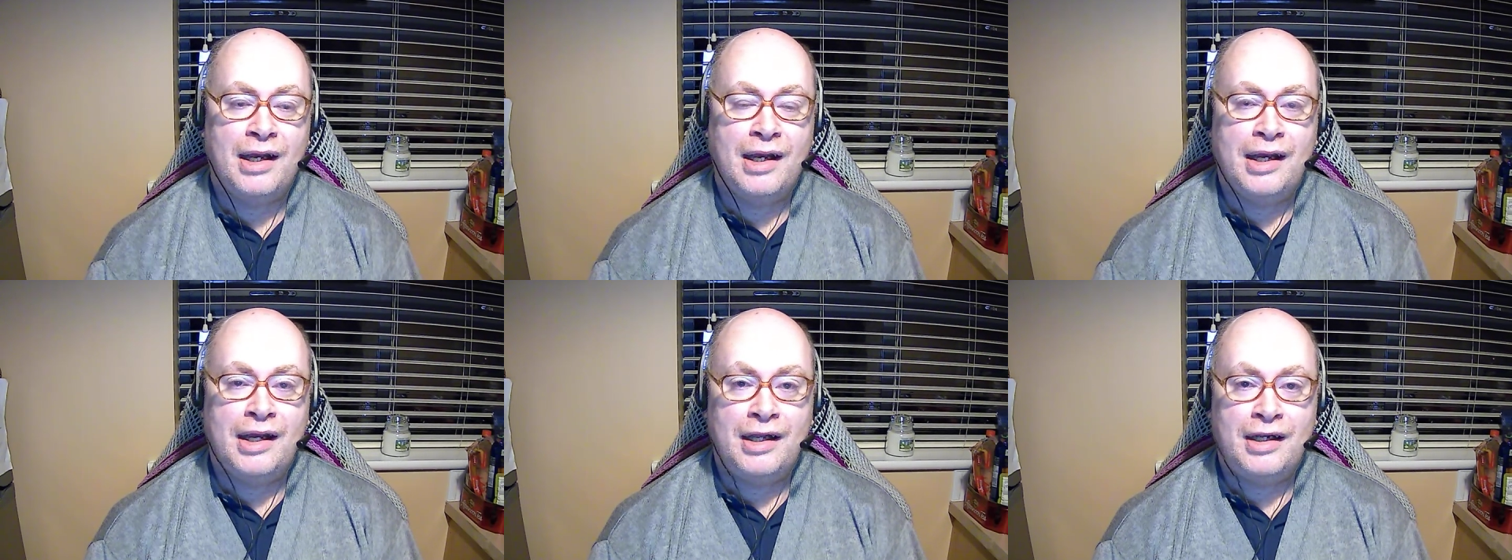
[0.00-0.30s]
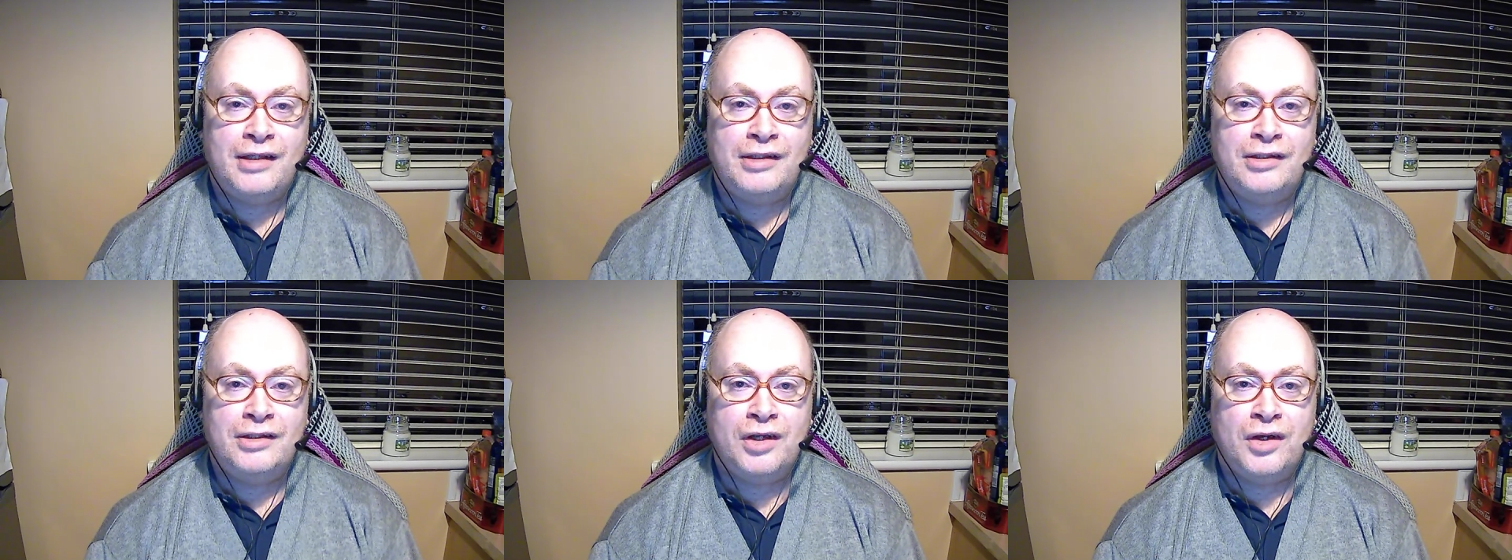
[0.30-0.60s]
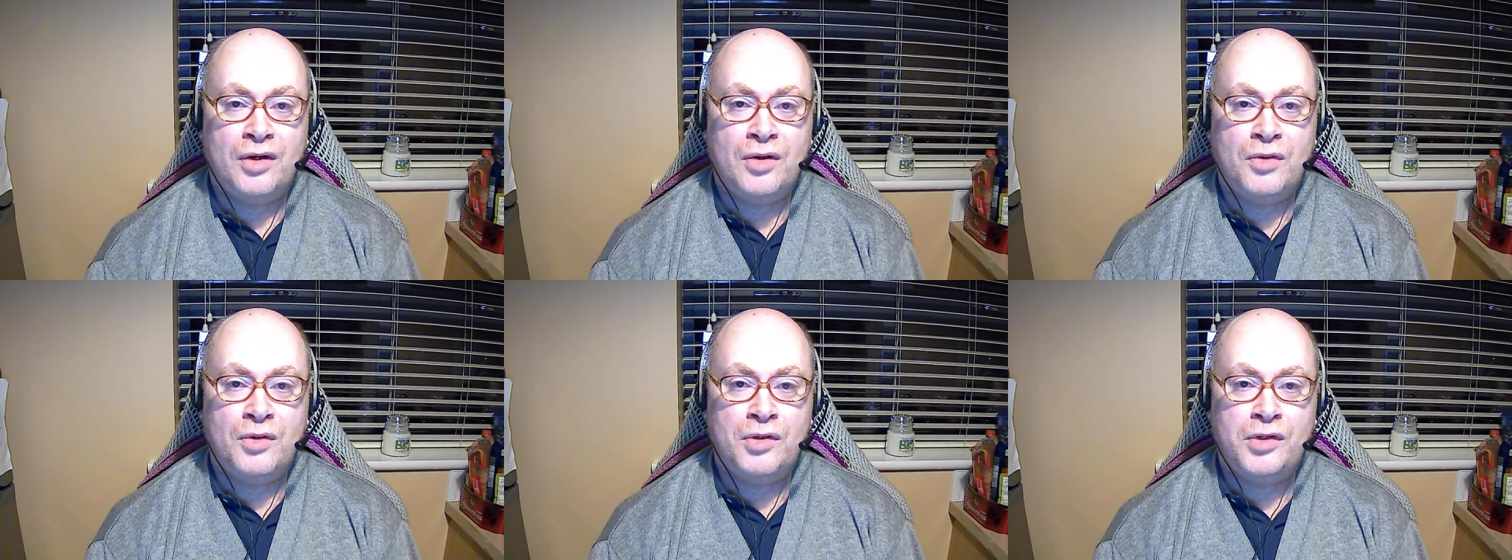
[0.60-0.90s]
Hell
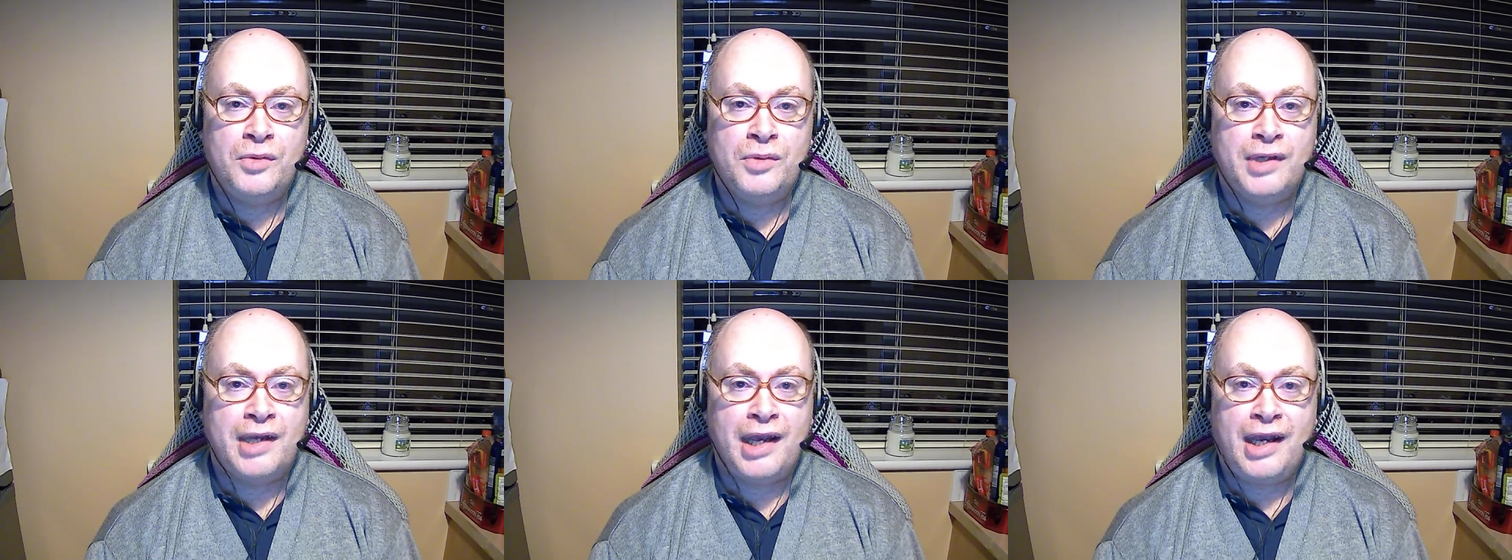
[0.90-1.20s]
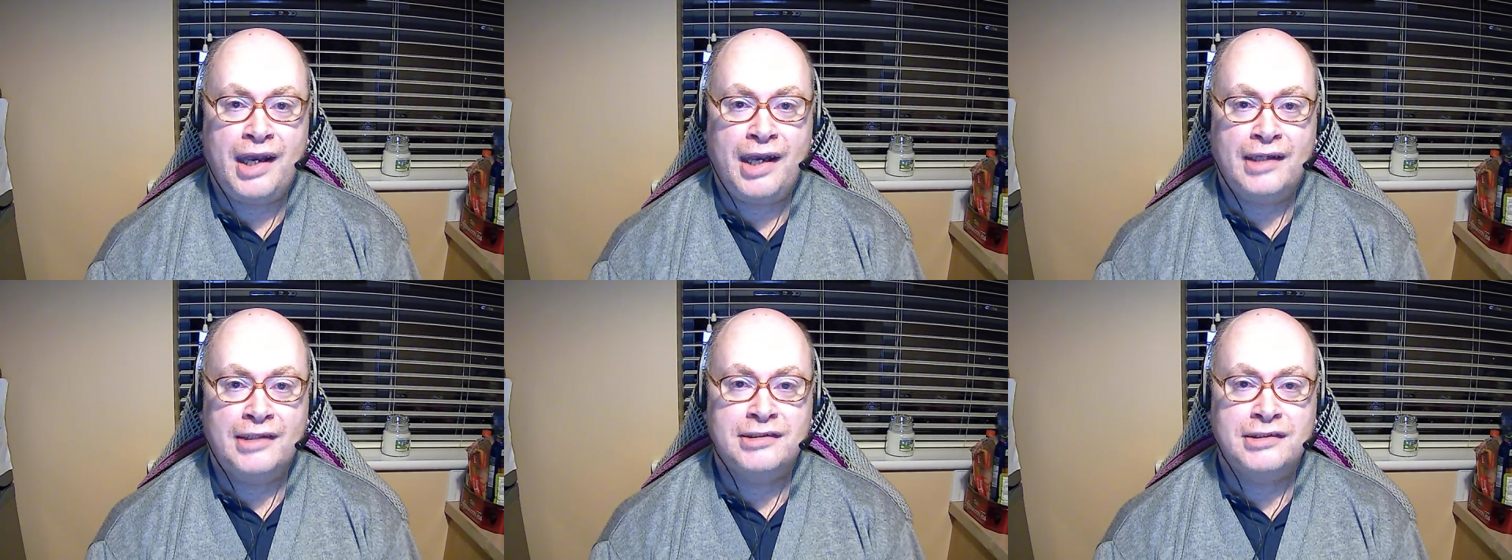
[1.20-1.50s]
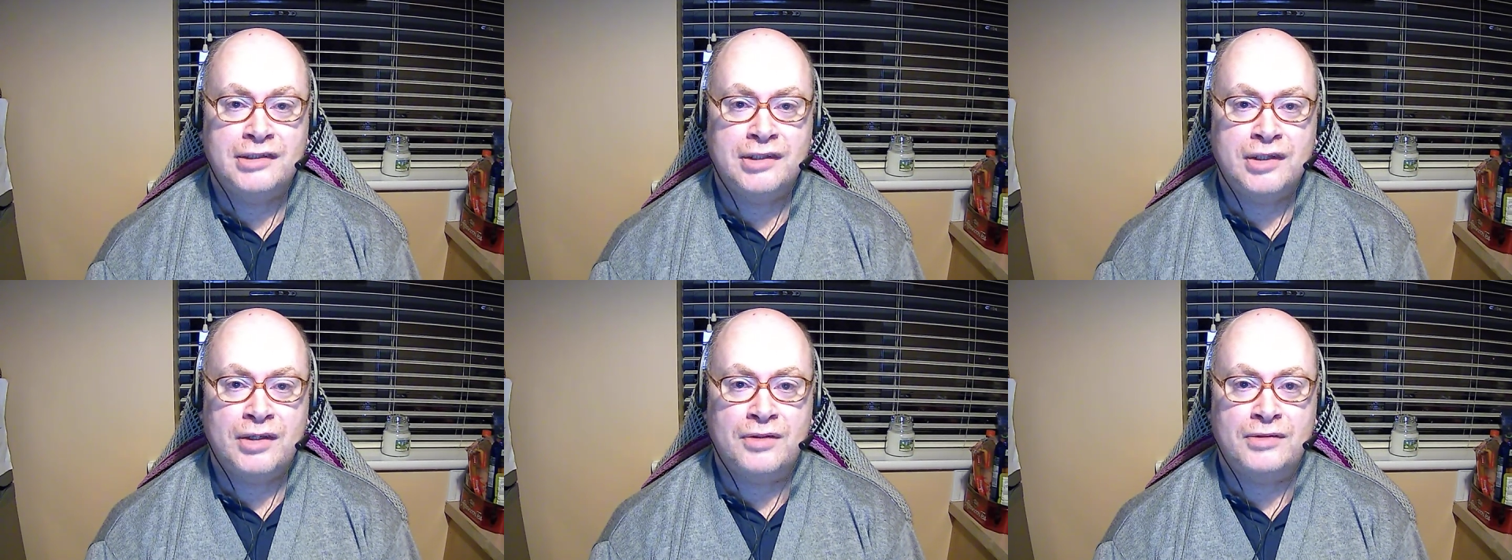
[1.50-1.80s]
no, you can't
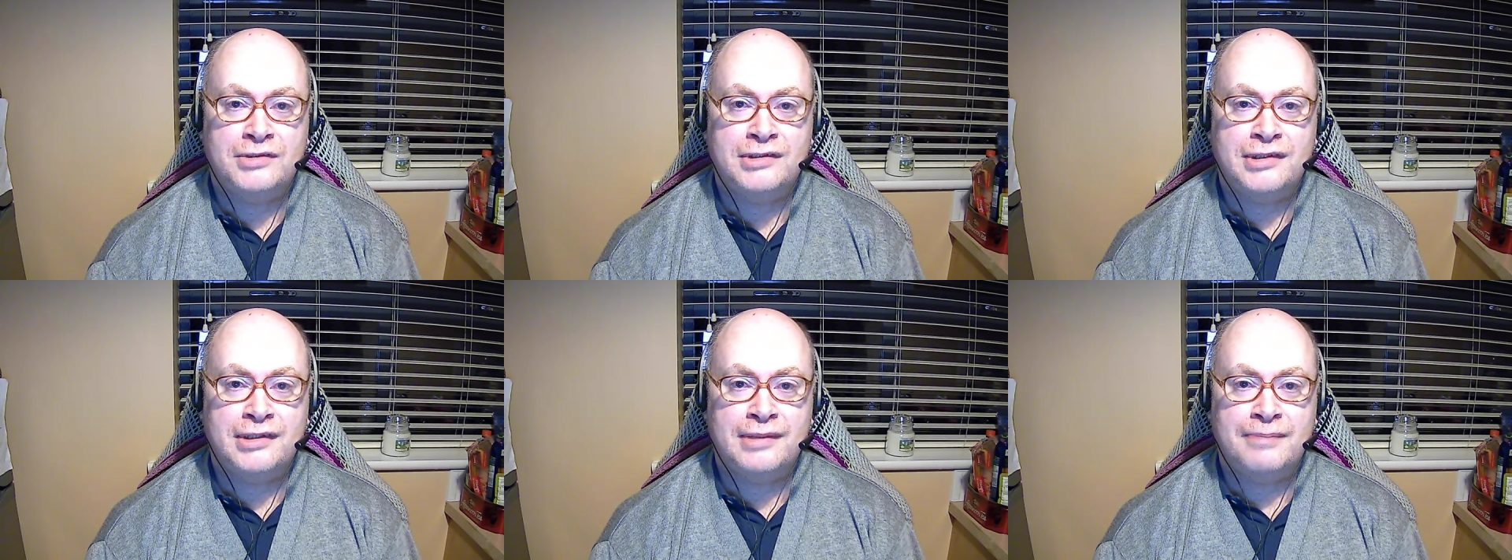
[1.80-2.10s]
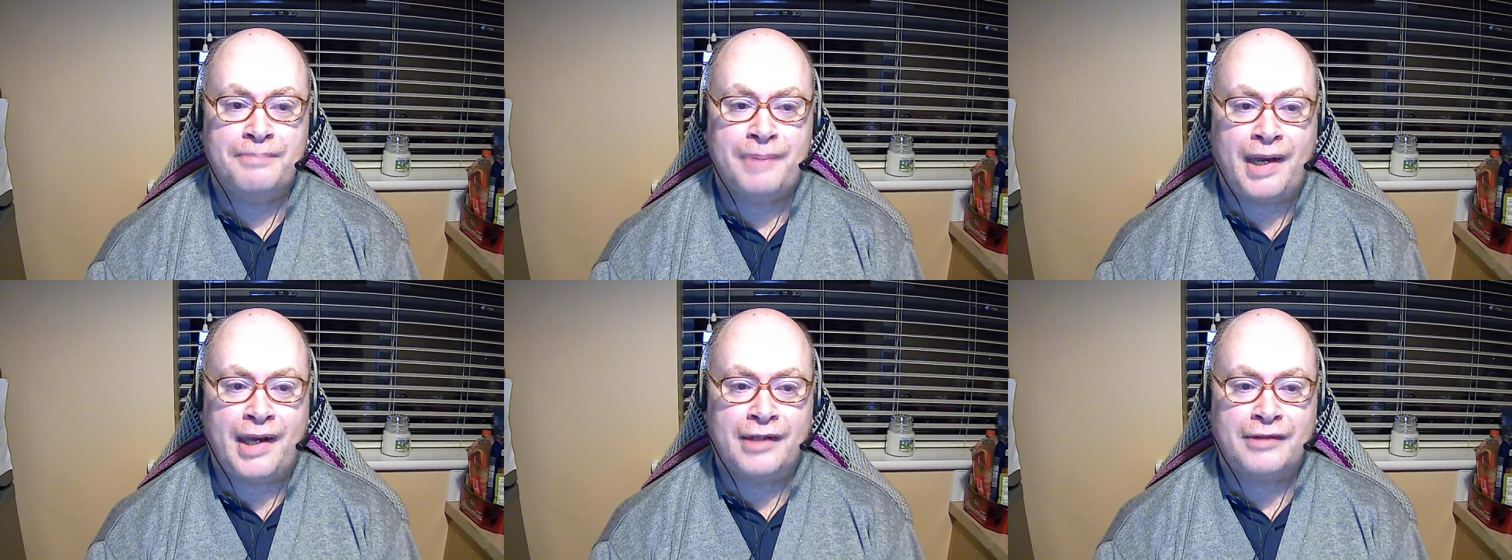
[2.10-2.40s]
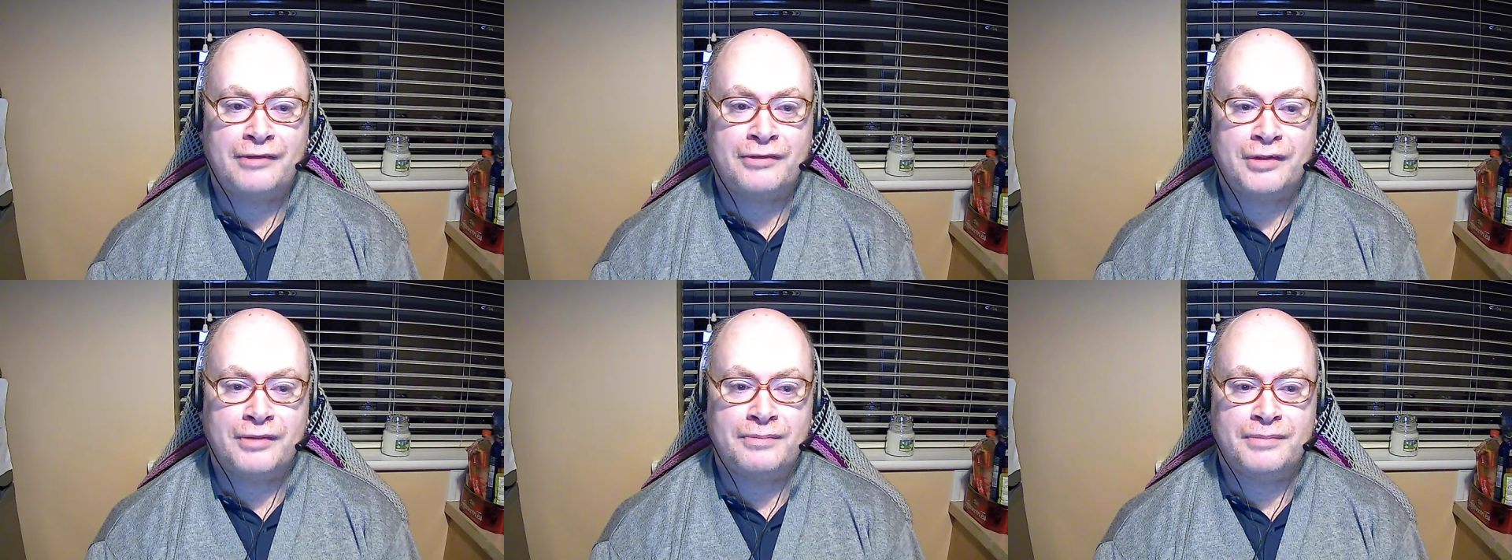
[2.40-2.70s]
go to the
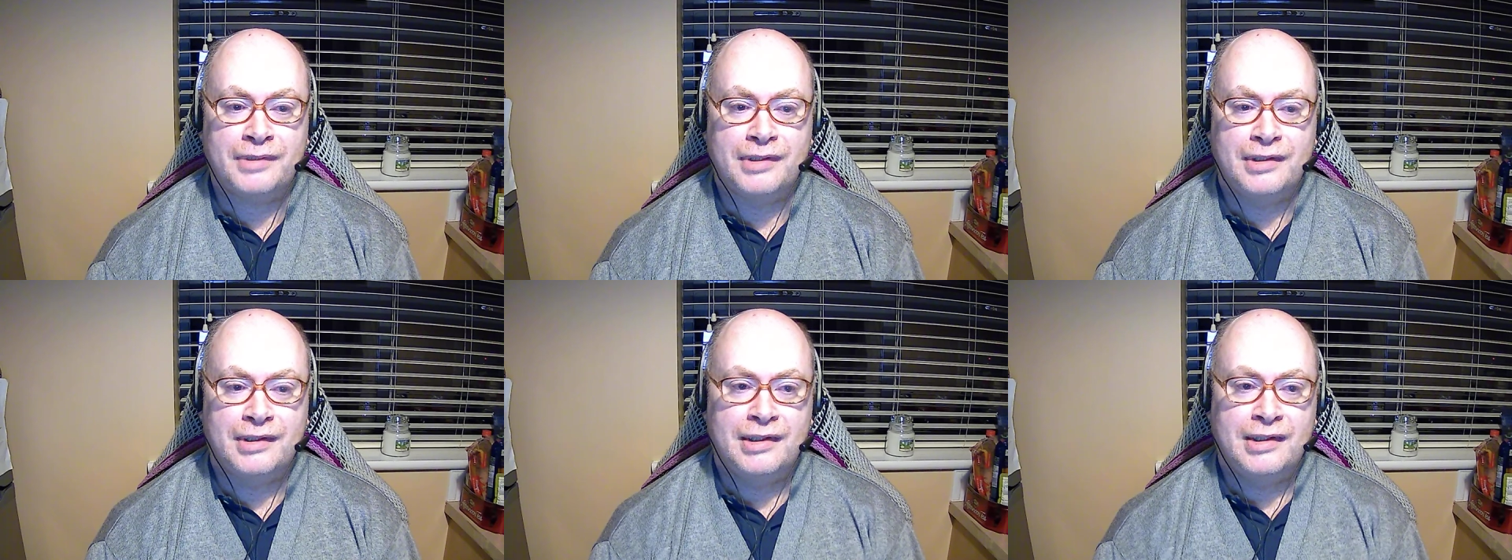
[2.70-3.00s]
bathroom.